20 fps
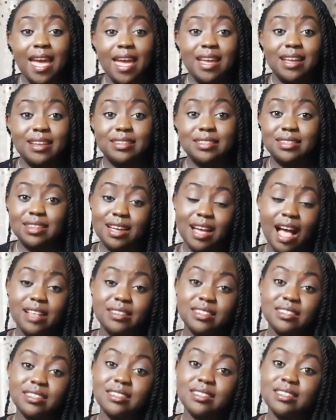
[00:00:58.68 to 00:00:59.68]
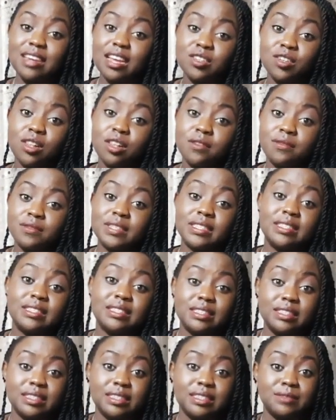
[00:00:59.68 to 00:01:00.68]
And as the title of
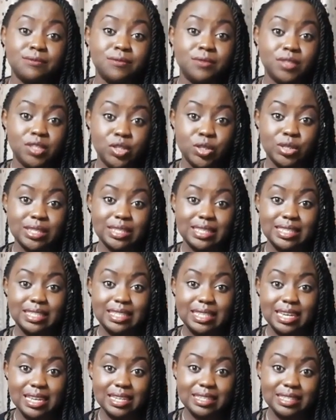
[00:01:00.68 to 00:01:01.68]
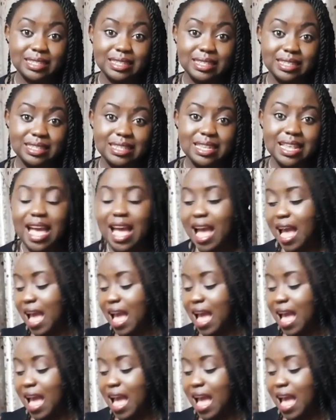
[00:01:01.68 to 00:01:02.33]
this video suggests,